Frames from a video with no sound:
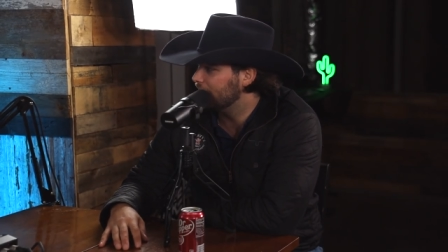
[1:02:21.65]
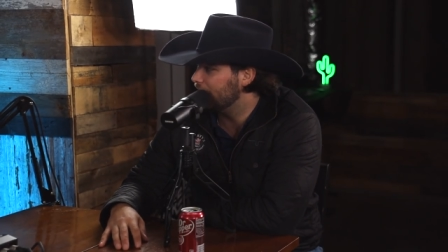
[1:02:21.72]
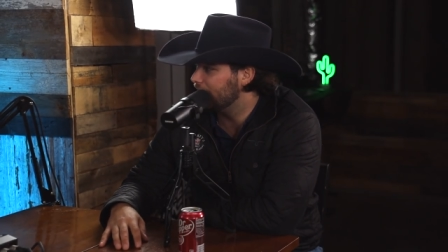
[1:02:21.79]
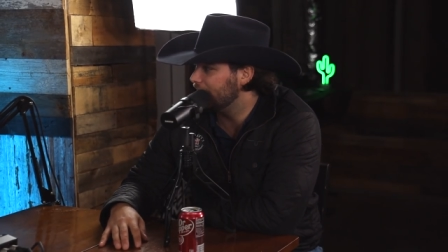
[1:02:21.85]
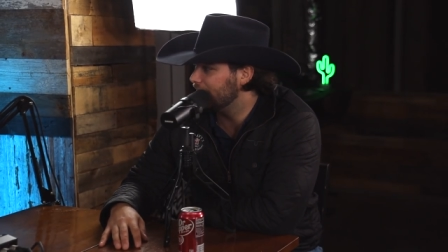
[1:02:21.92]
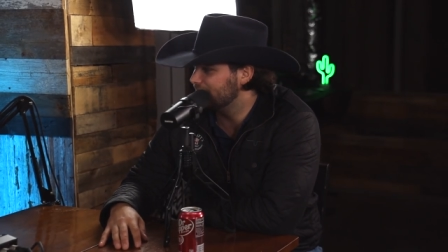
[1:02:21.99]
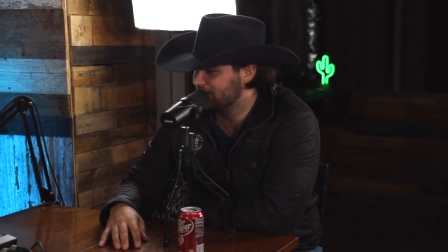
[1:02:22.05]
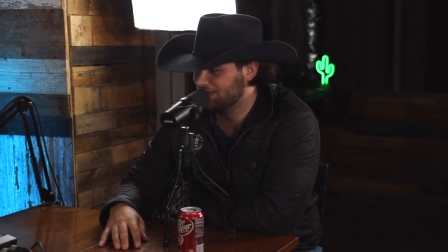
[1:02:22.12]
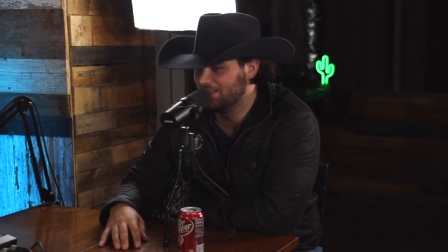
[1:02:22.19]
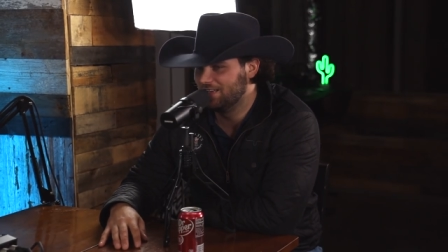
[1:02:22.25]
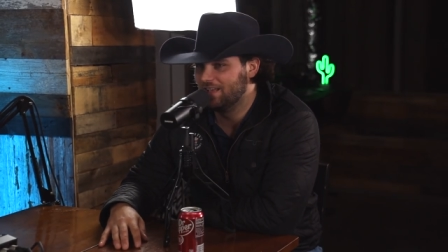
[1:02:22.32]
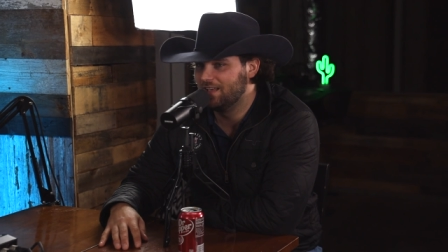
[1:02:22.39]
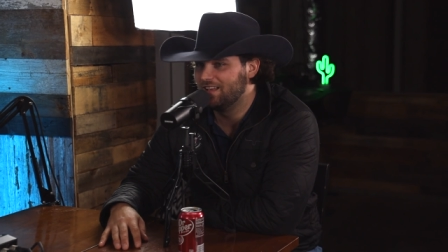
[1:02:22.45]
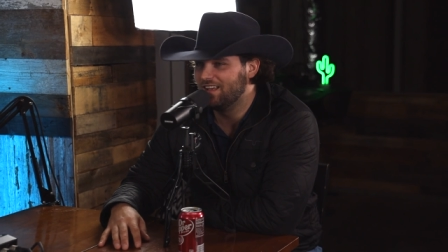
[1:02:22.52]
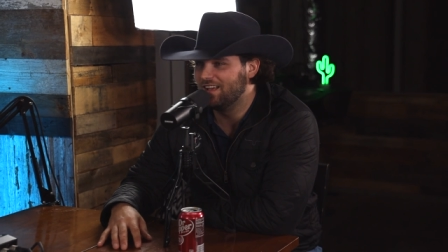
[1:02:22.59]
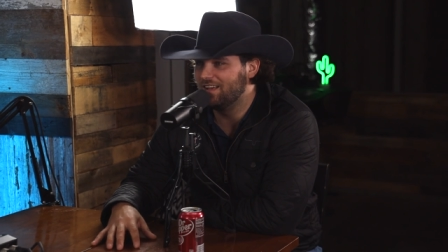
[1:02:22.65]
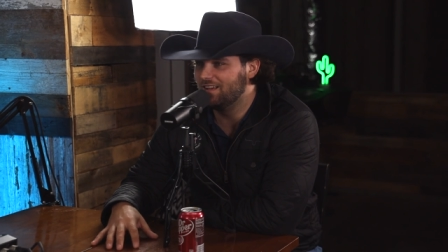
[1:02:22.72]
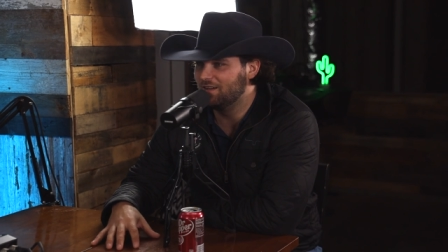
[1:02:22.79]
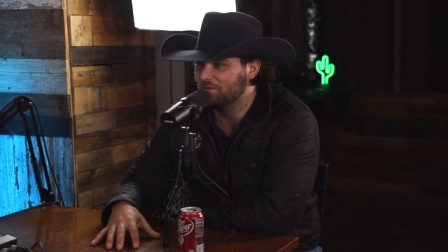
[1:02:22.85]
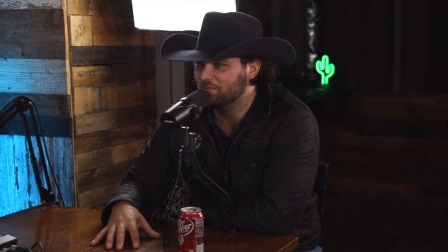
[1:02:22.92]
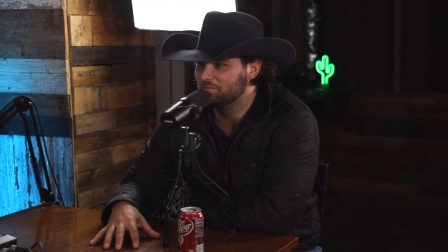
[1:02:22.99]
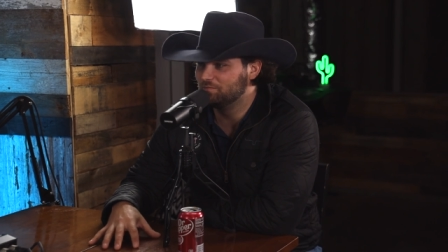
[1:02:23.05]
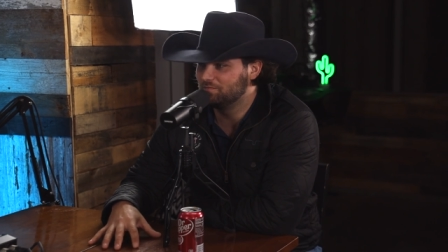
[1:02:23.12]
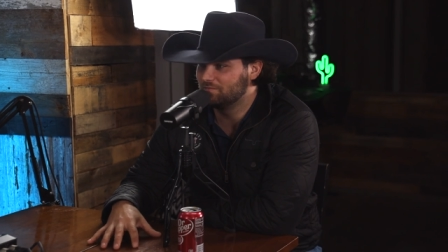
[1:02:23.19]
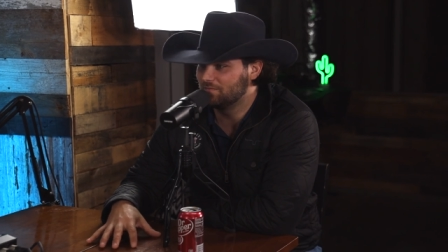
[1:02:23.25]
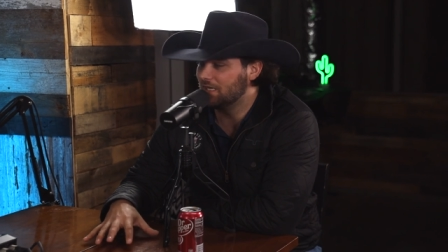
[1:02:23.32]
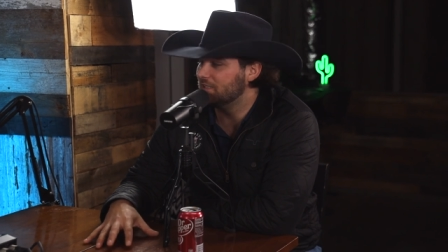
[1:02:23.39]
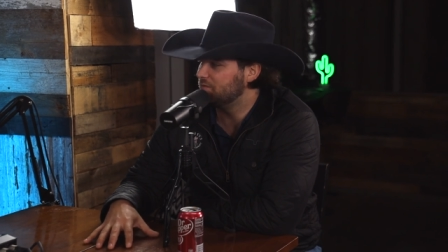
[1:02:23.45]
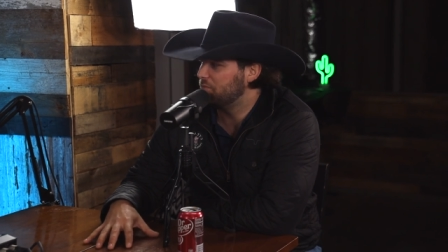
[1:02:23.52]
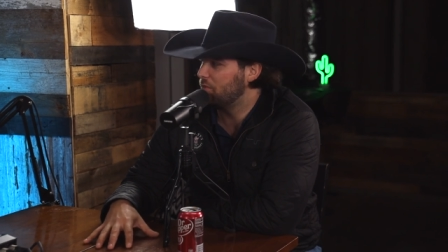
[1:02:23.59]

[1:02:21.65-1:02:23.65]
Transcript: and that's uh, his